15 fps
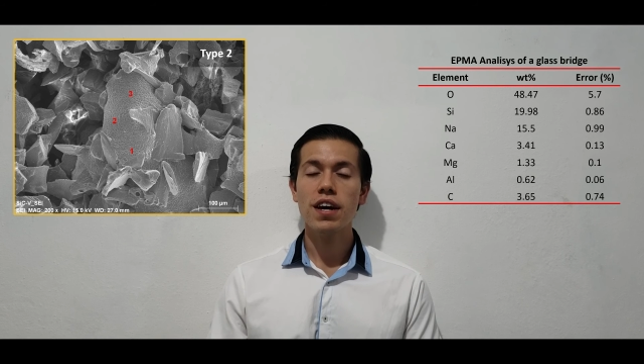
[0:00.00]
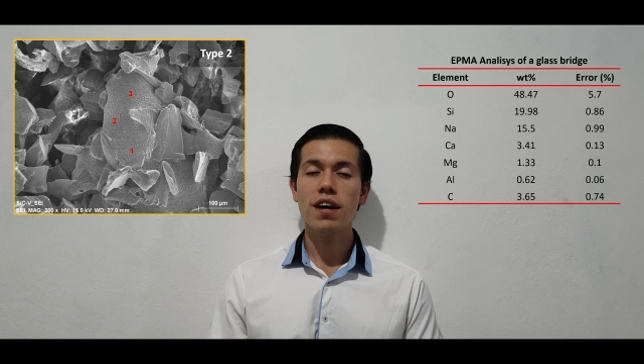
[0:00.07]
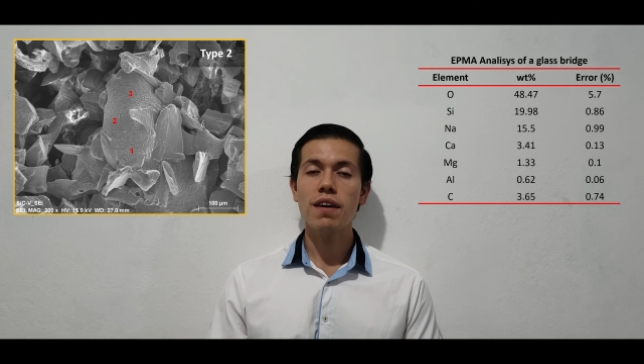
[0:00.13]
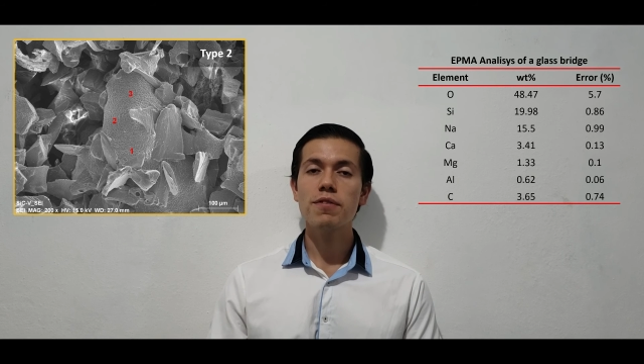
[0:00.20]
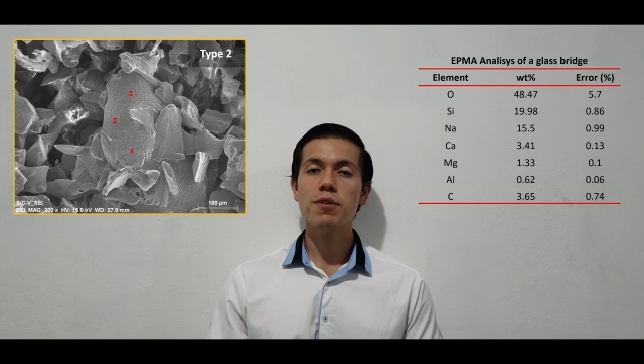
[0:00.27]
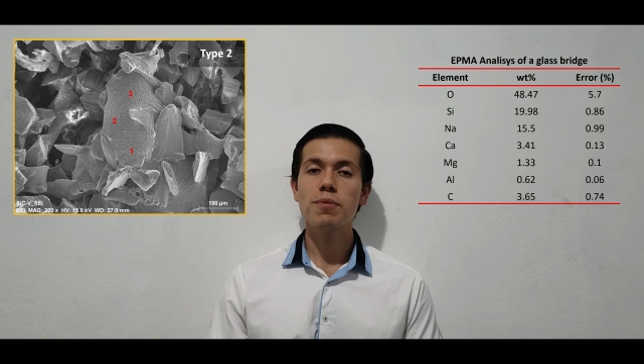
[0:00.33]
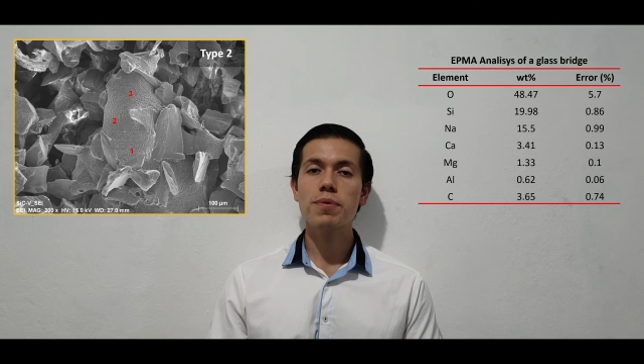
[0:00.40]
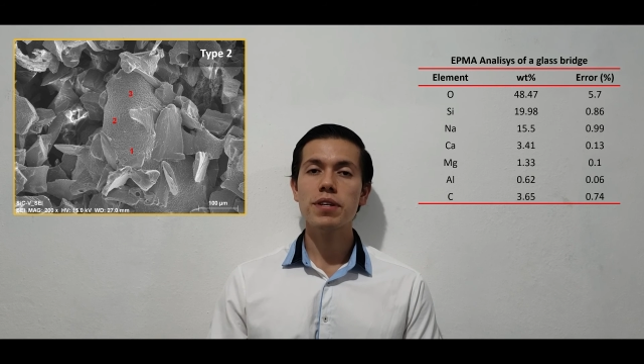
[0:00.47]

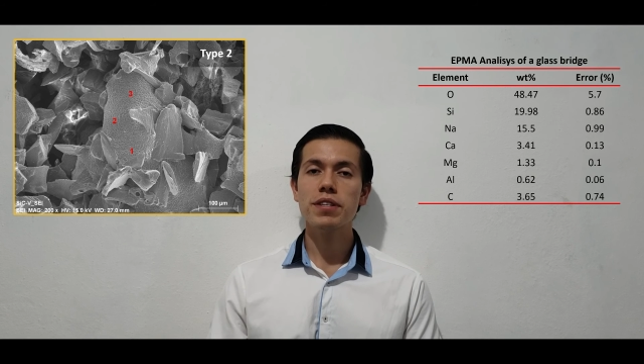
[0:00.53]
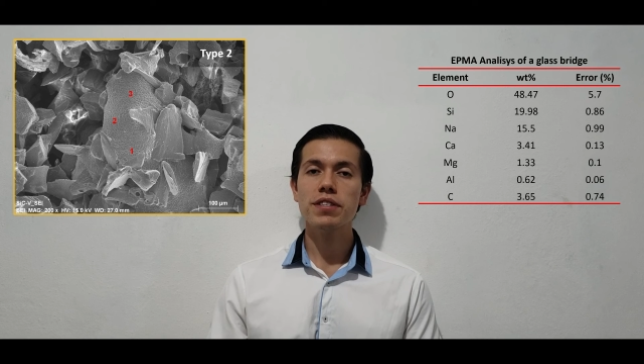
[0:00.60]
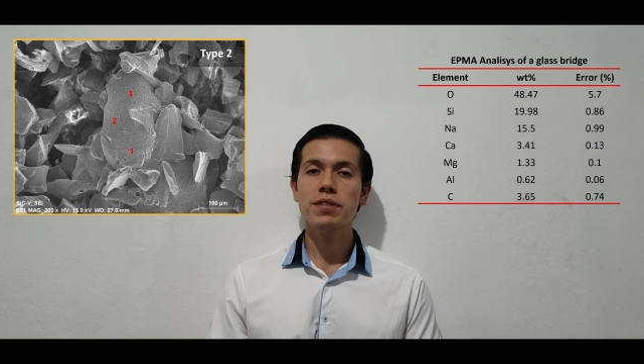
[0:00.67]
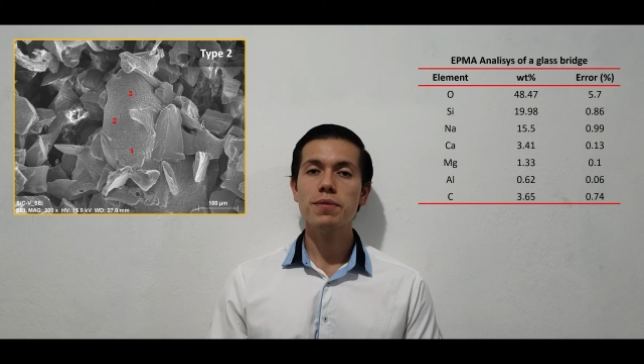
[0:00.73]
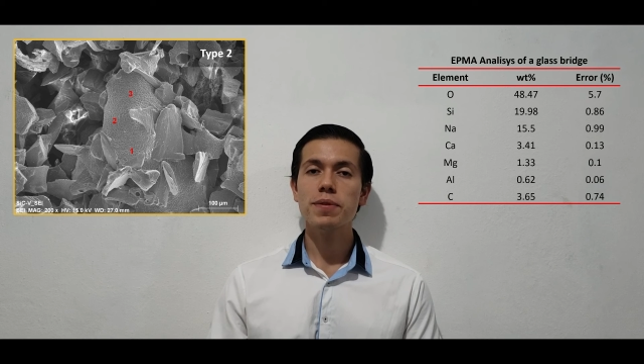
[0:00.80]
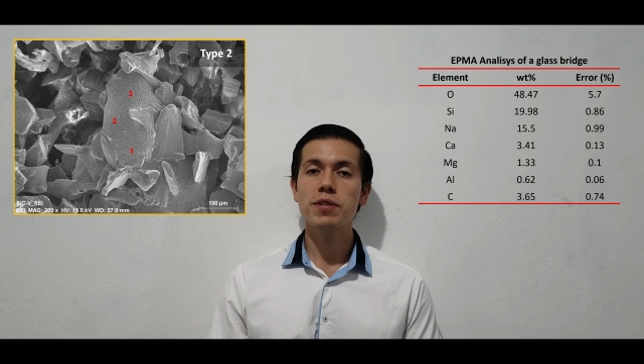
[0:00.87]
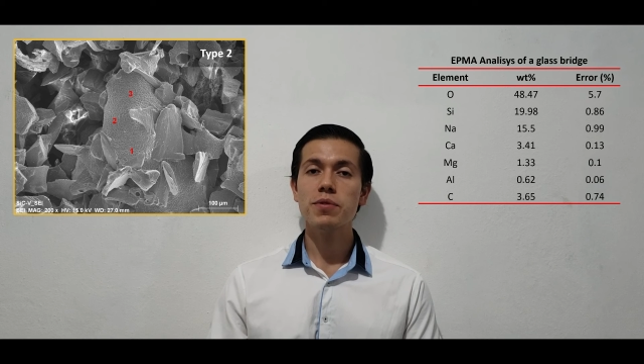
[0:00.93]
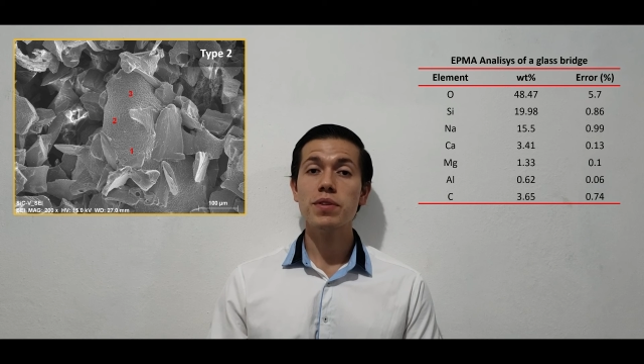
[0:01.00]
of the
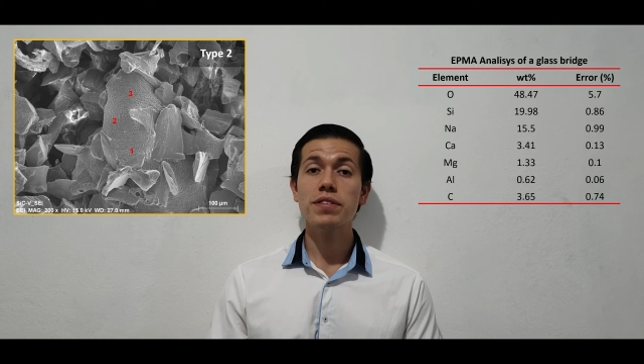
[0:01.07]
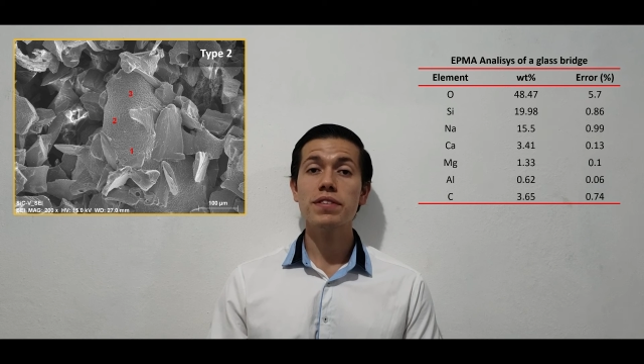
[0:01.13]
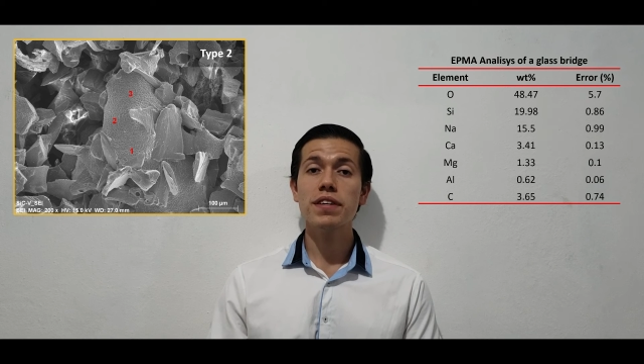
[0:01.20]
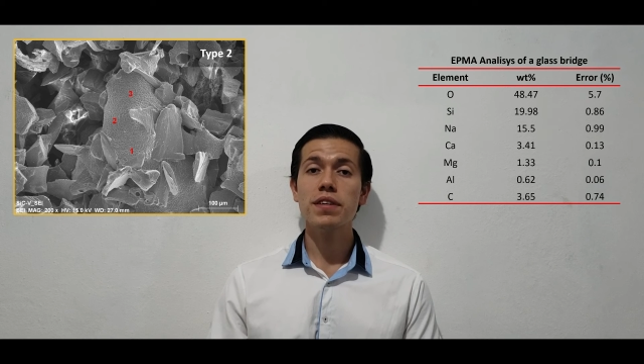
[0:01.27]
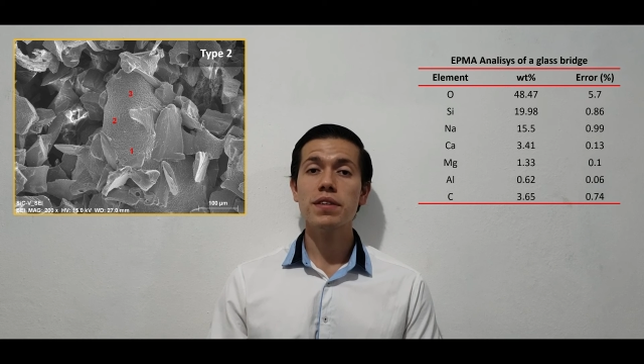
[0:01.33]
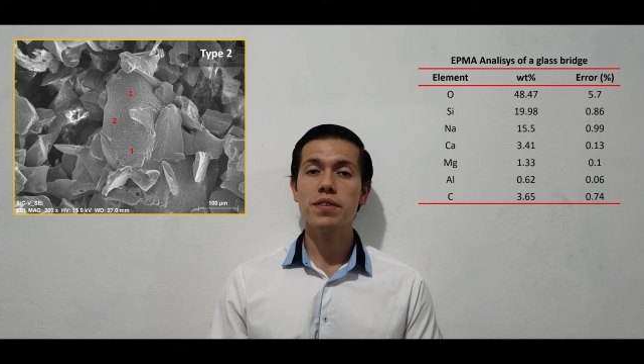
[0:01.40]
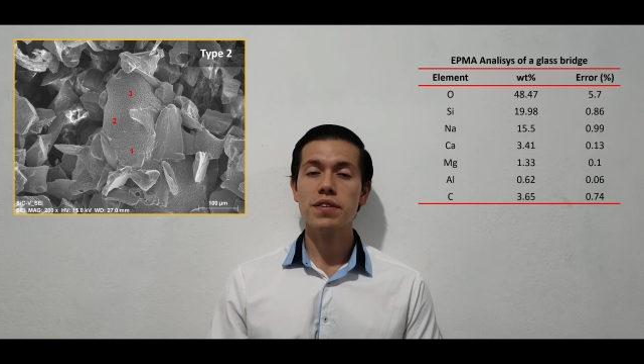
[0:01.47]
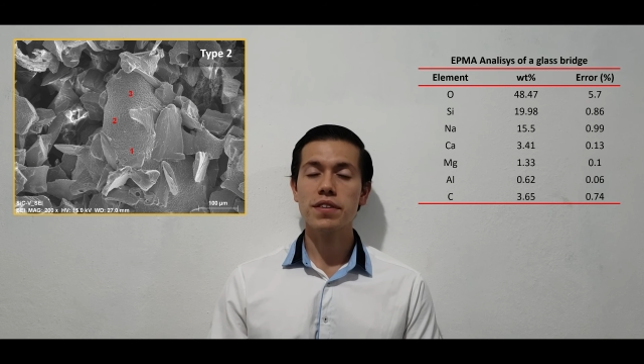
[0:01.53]
bridges between
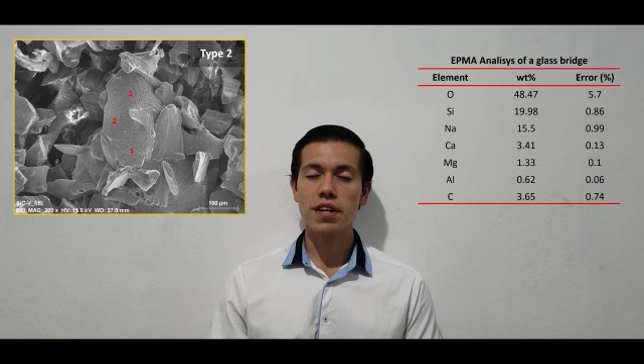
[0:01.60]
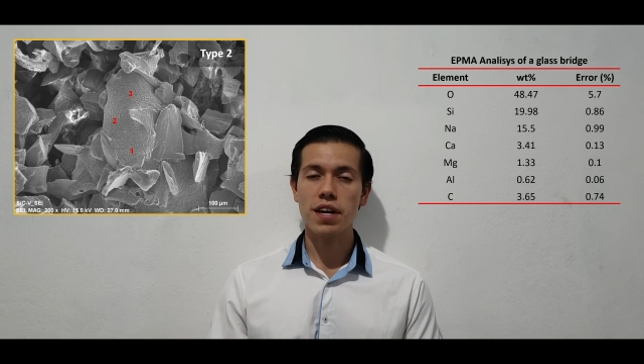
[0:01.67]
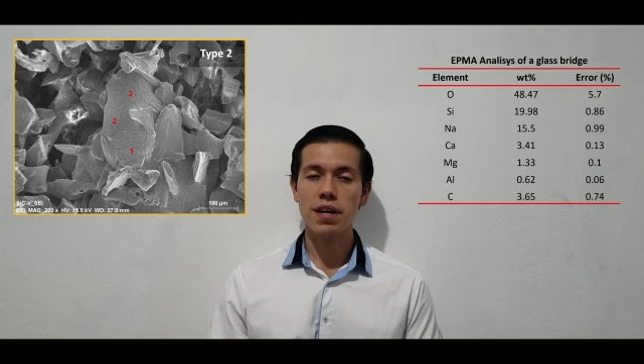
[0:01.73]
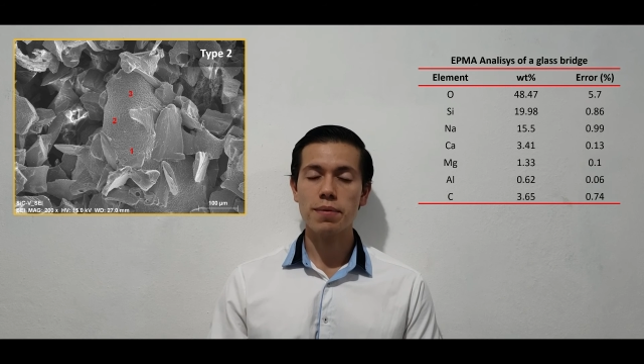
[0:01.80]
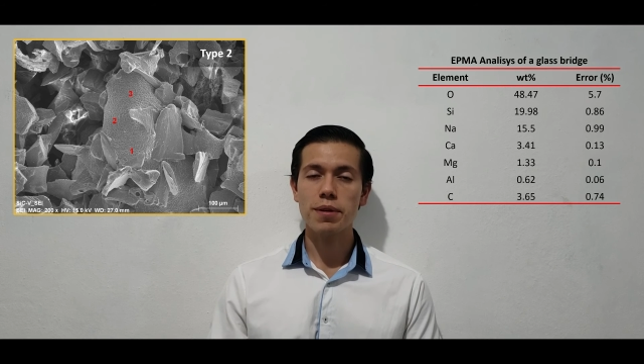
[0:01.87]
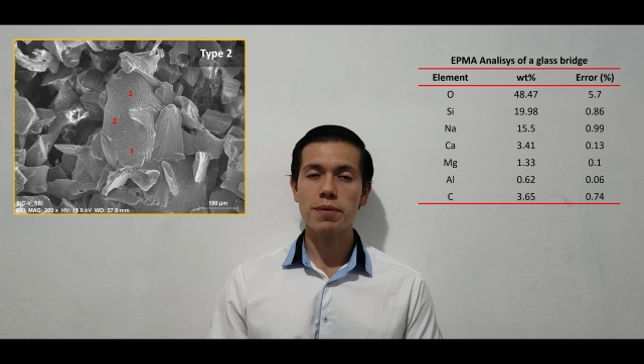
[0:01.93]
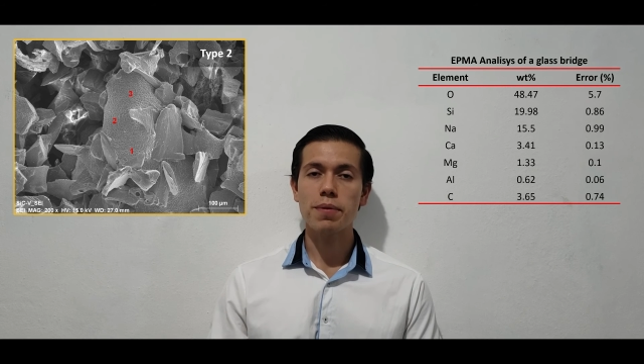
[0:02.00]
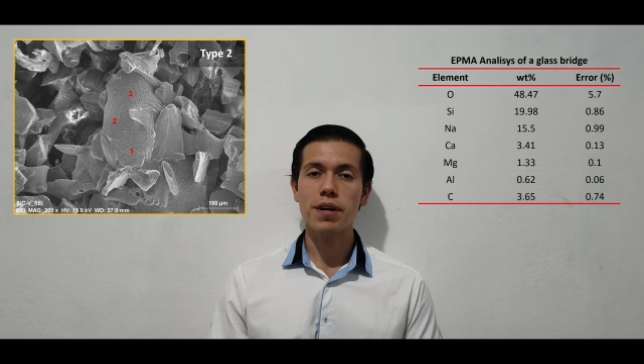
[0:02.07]
silicon
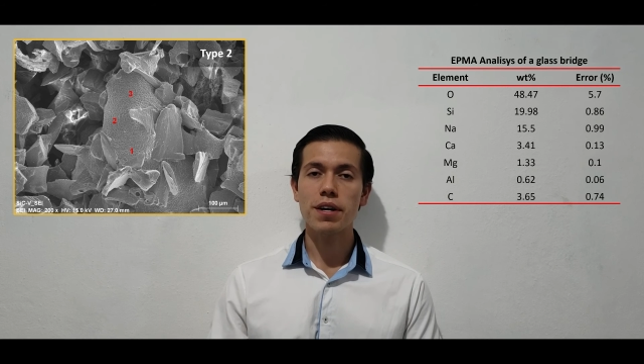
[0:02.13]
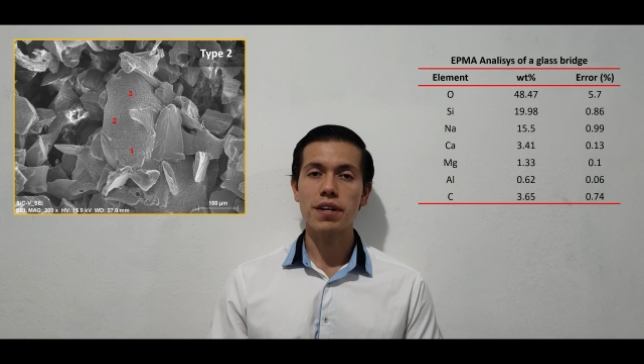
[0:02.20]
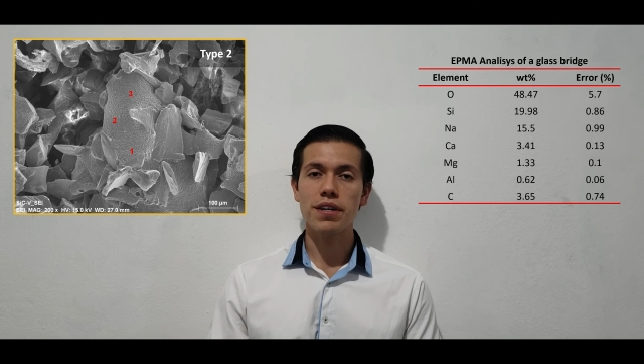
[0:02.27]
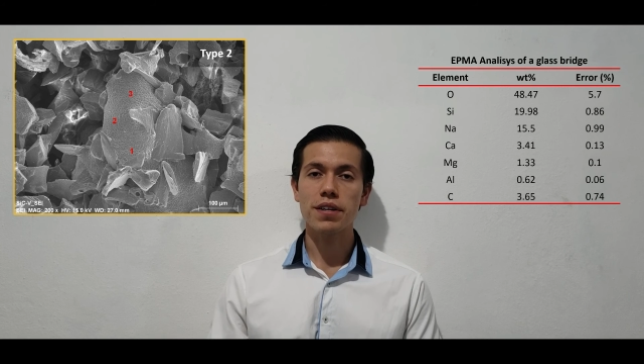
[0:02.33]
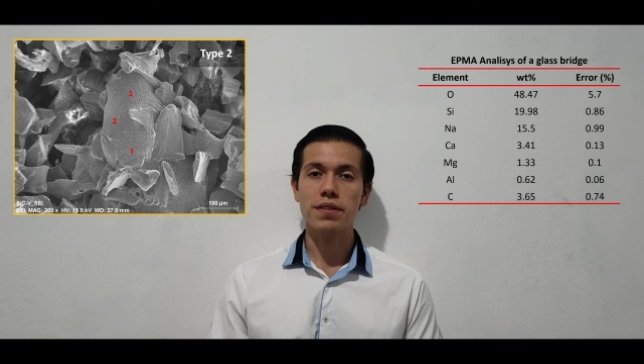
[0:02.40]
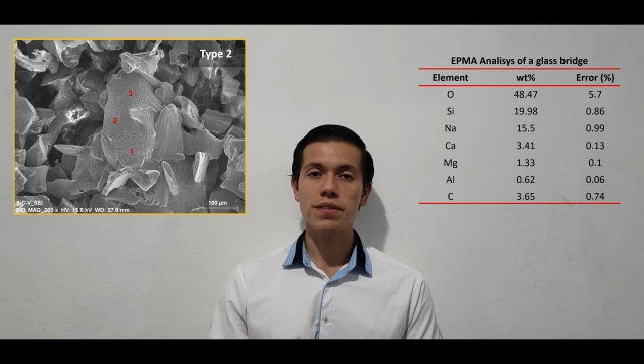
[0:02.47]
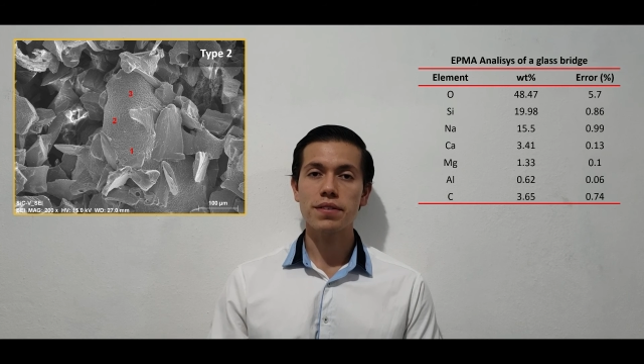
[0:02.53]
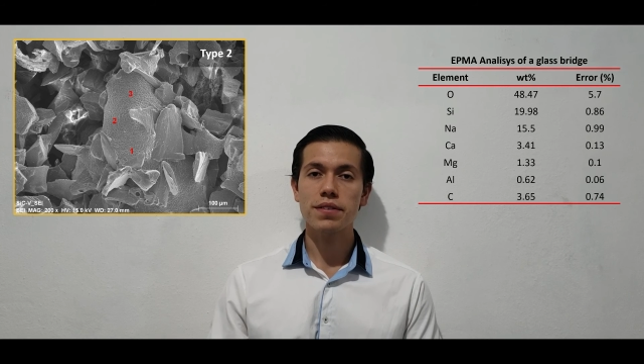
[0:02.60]
carbide
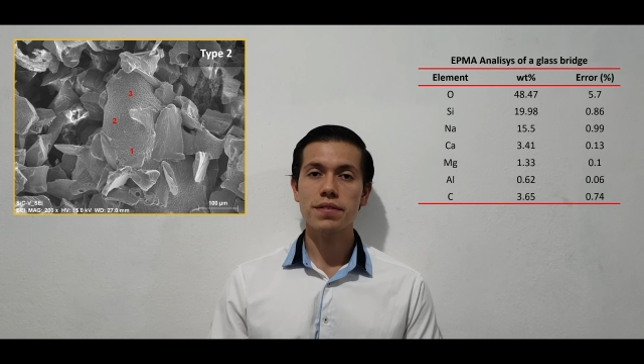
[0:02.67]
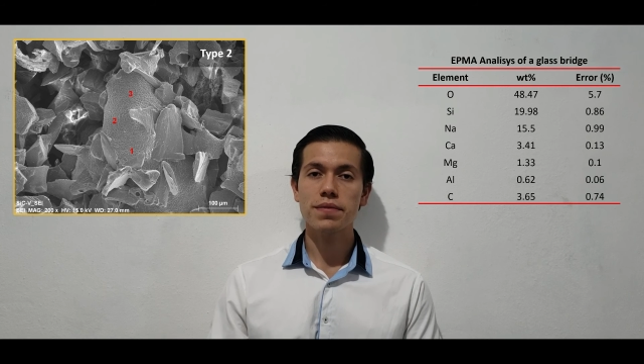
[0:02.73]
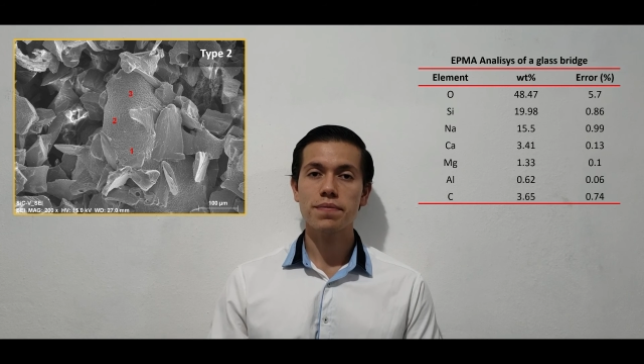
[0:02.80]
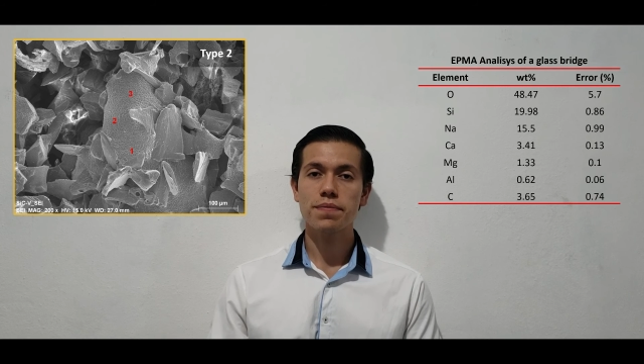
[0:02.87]
particles.